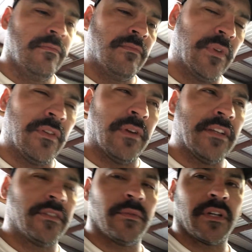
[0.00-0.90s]
when the
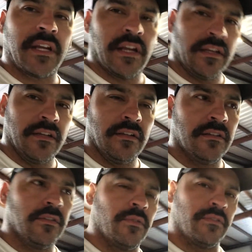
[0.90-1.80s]
rest were kind of
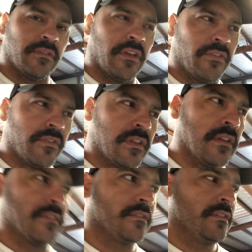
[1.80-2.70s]
doing other
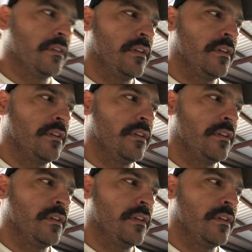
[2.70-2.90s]
things.